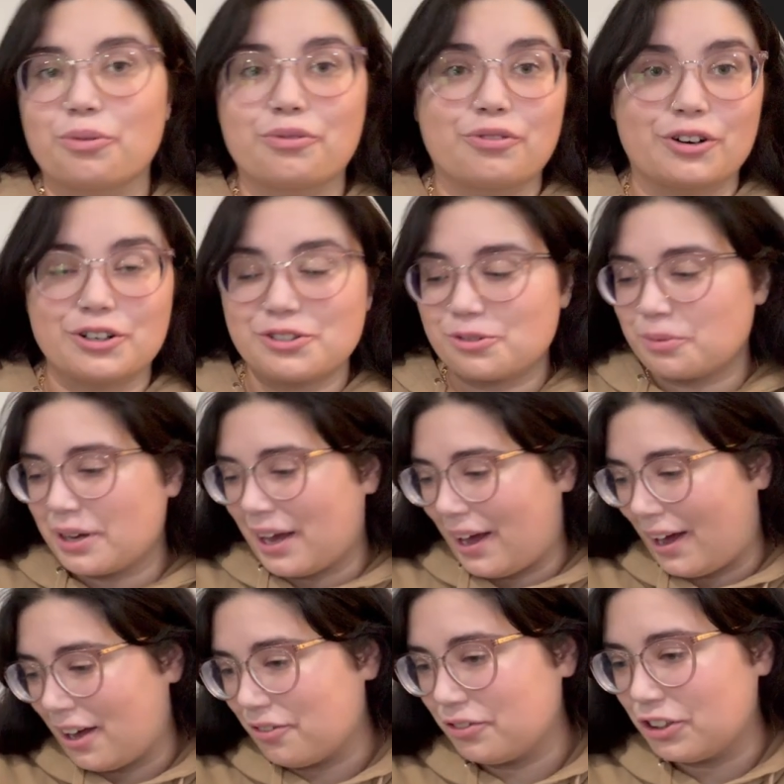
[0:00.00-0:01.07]
first we
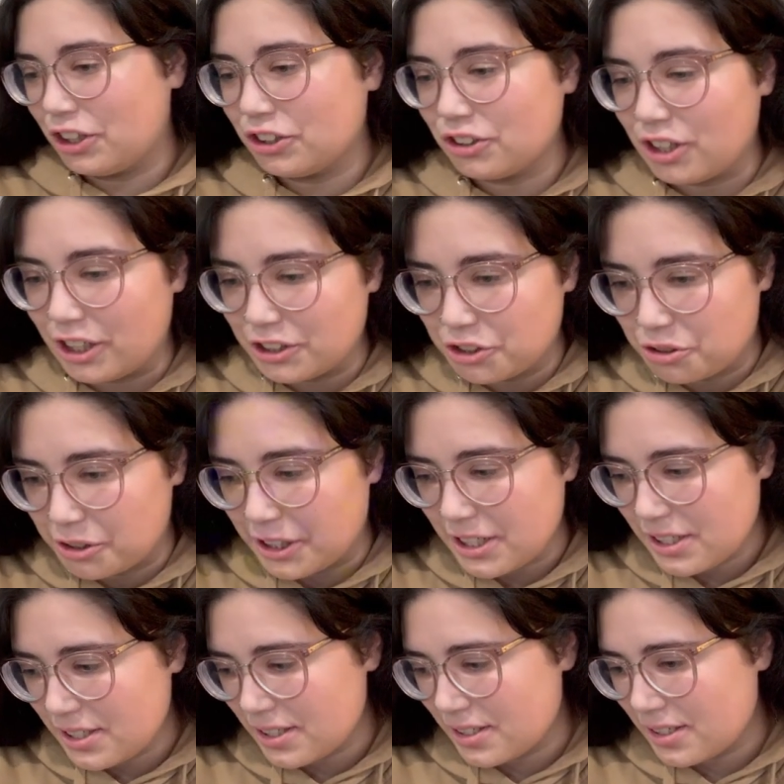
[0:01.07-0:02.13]
have
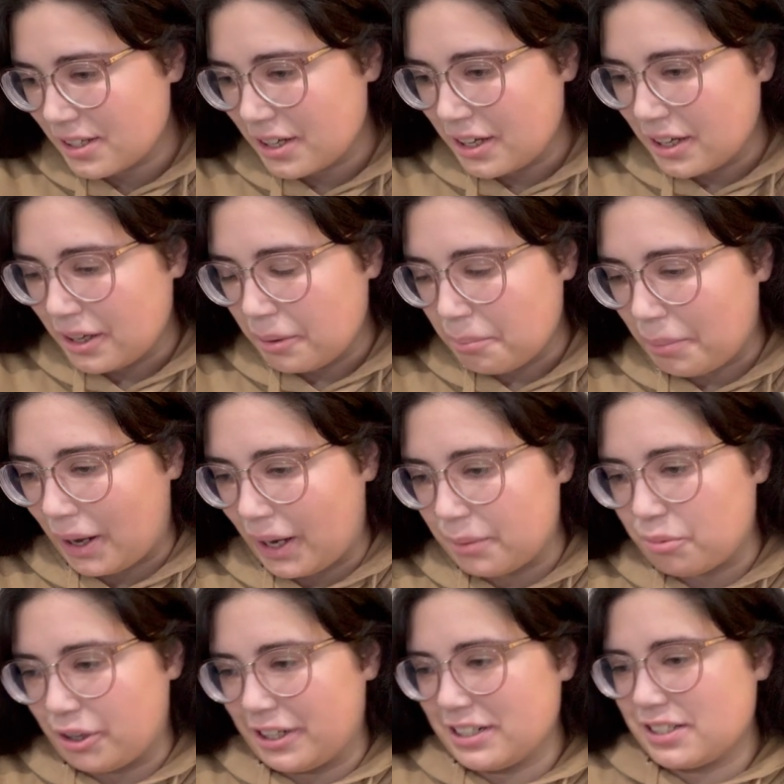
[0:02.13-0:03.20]
Elantris by
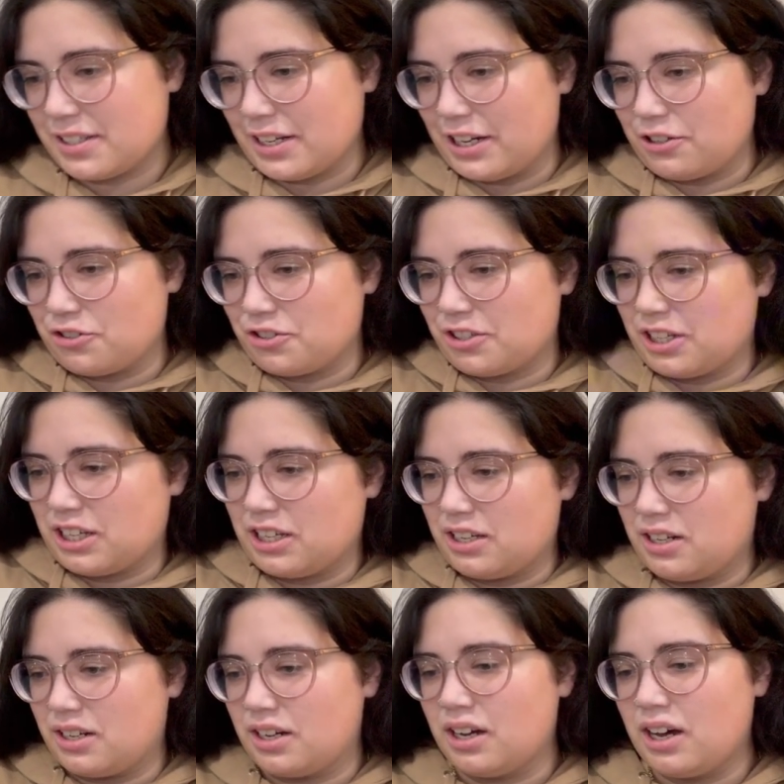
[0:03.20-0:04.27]
Brandon
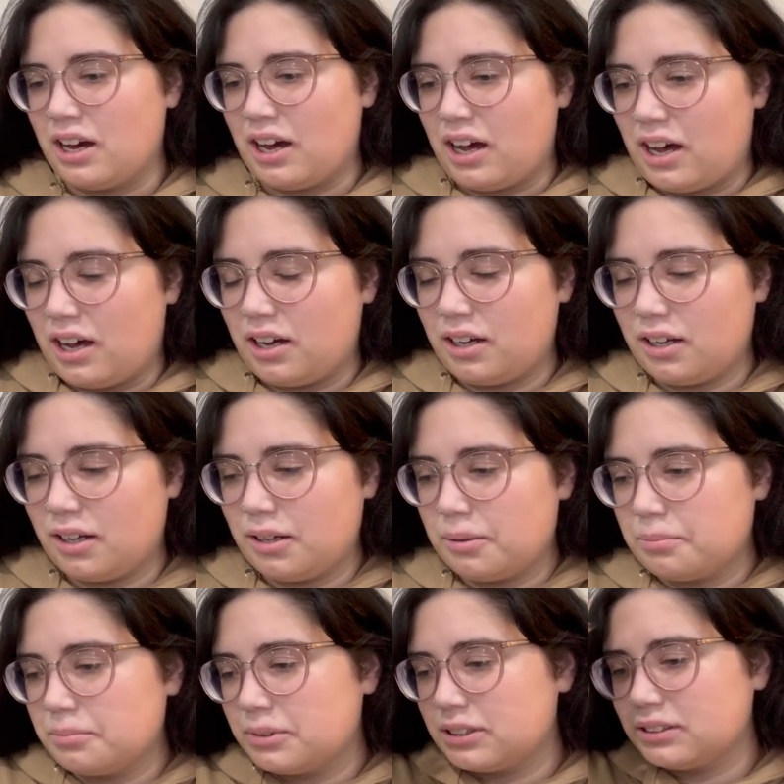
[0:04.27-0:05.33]
Sanderson.
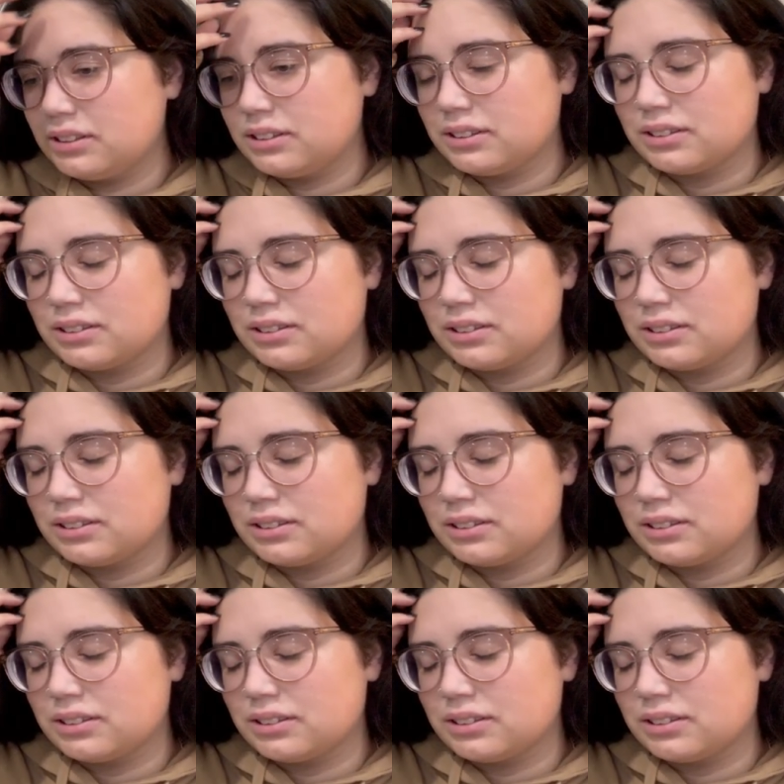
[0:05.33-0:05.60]
Oh